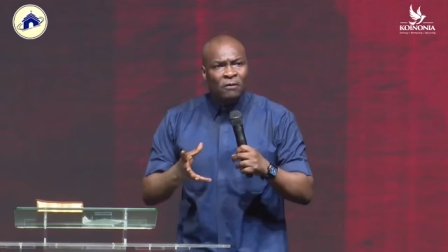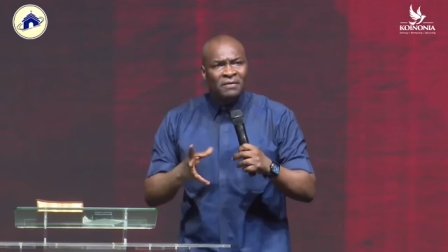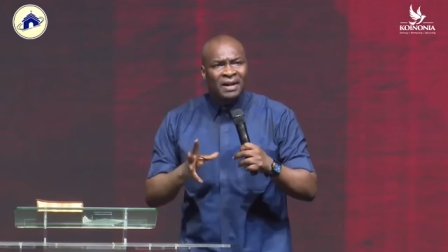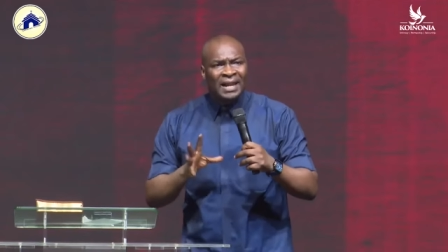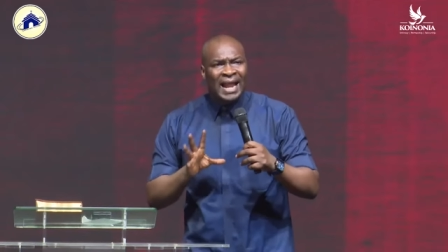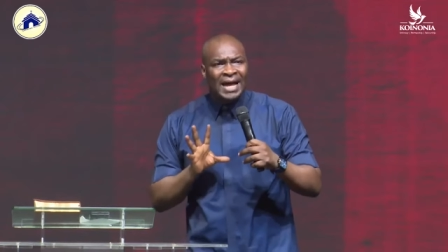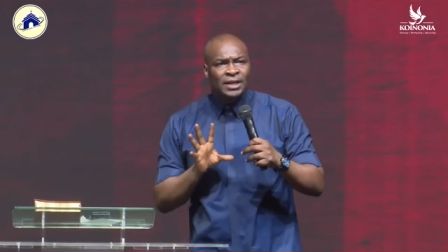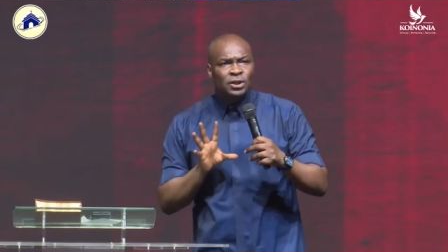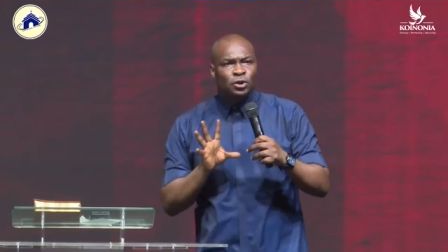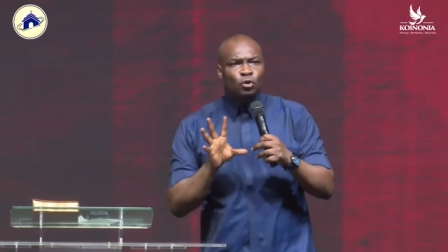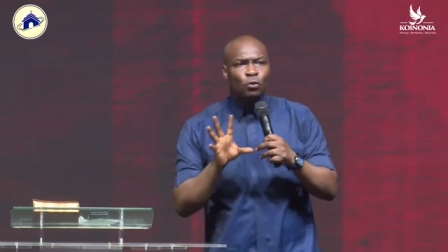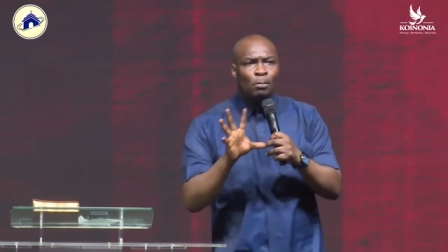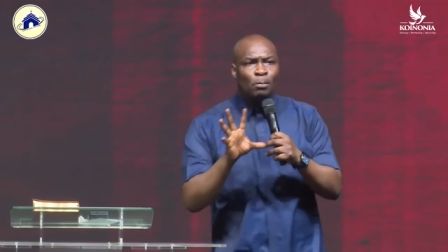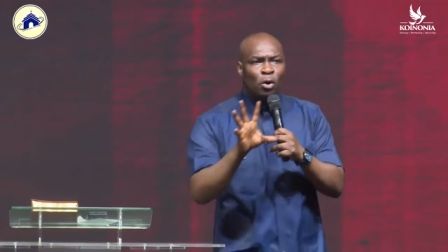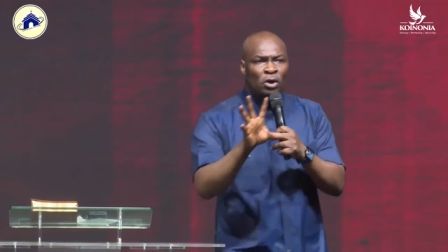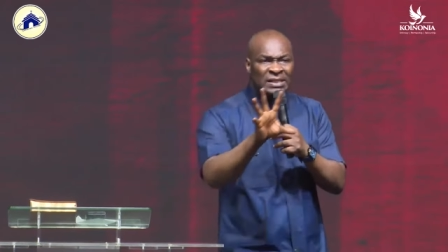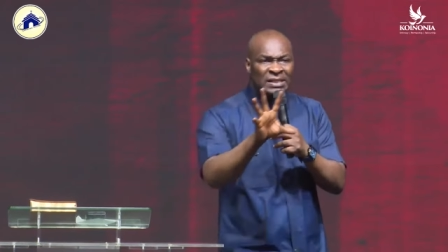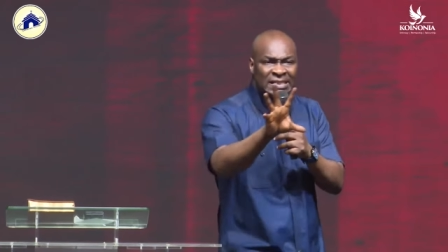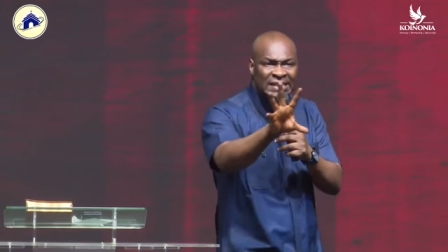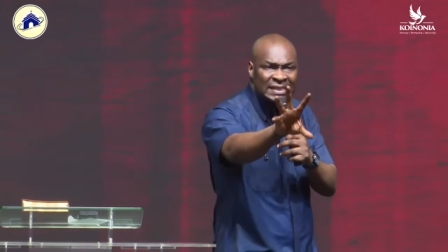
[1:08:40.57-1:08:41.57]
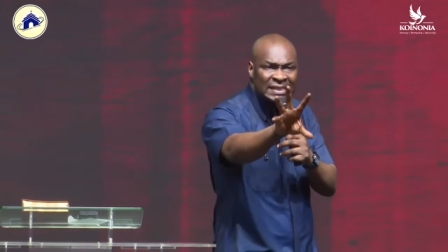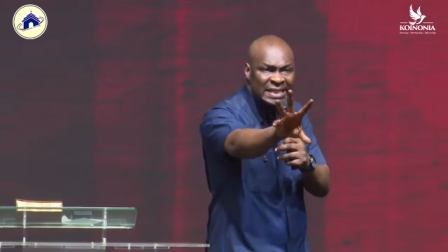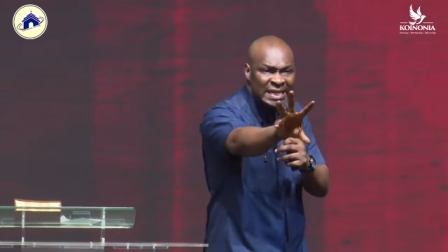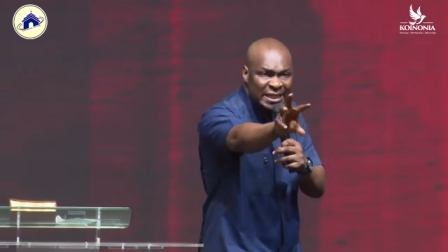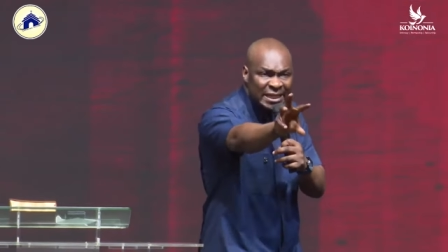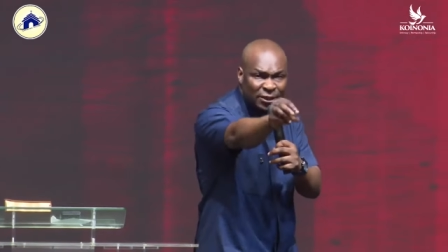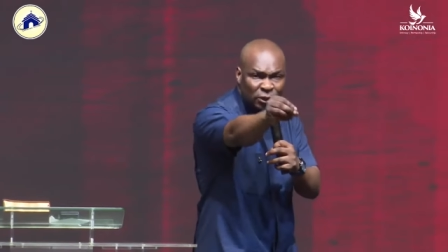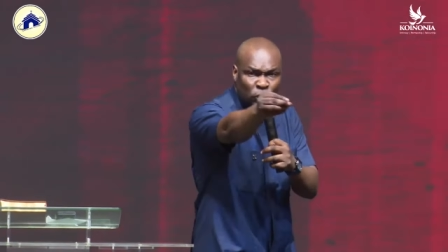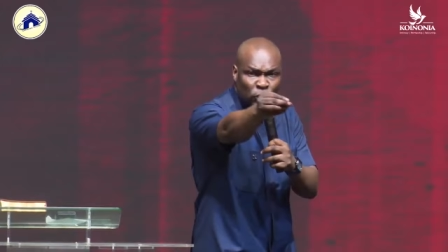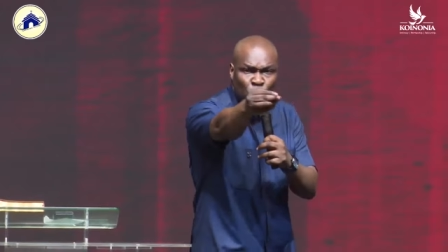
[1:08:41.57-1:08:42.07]
light you must see
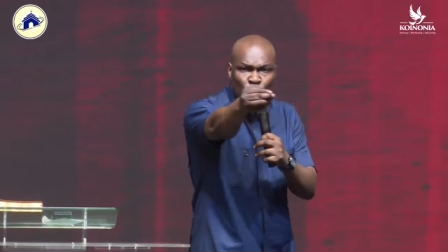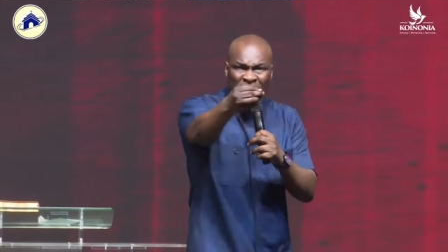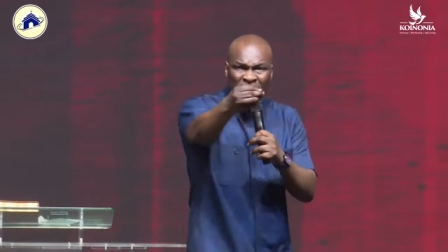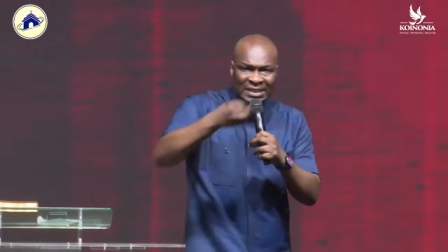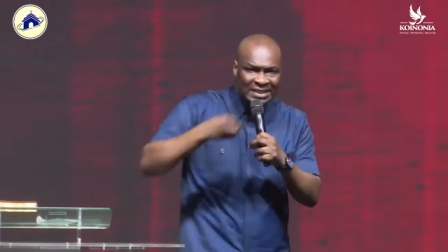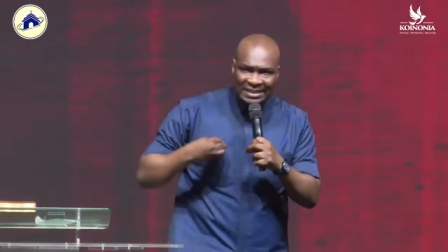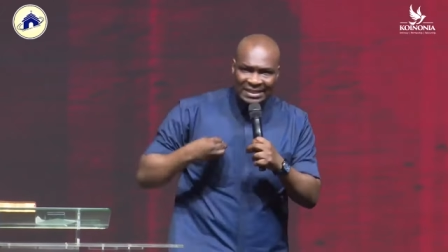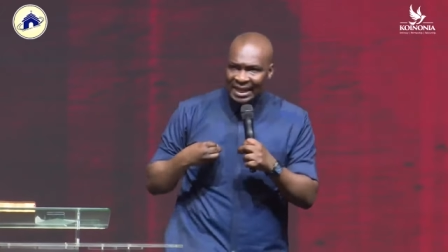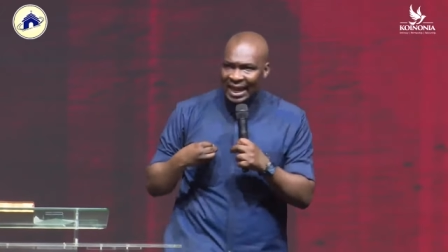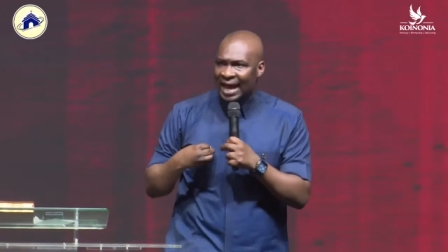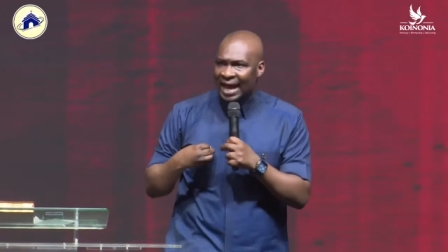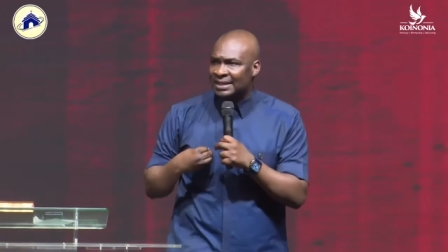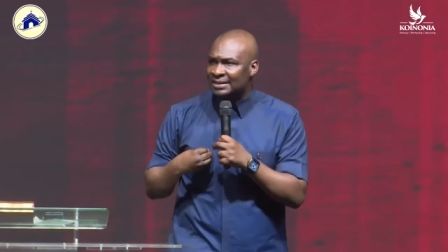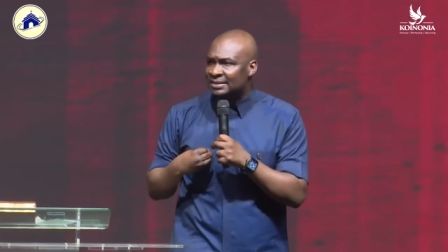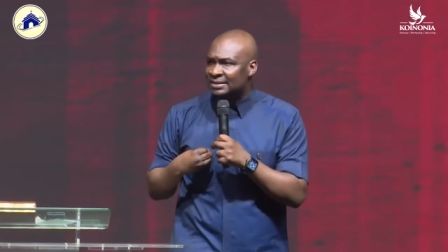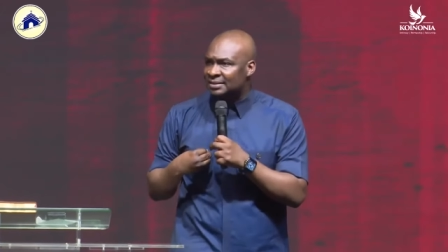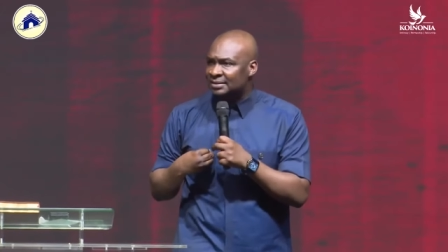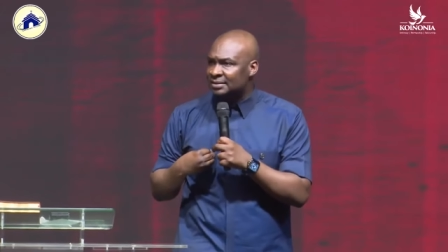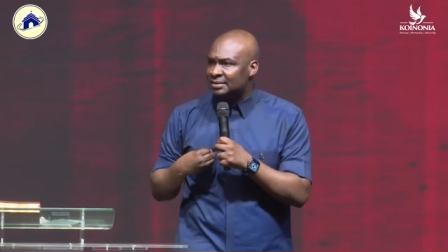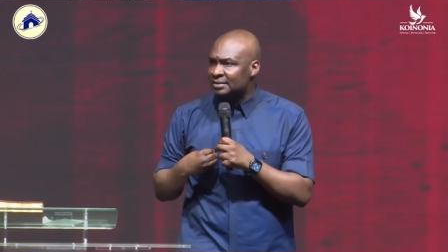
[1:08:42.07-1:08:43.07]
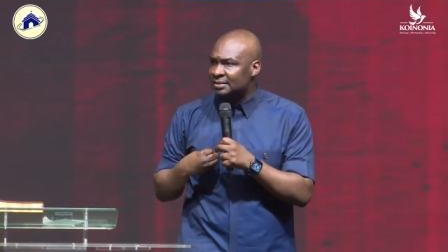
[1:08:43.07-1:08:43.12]
through his light.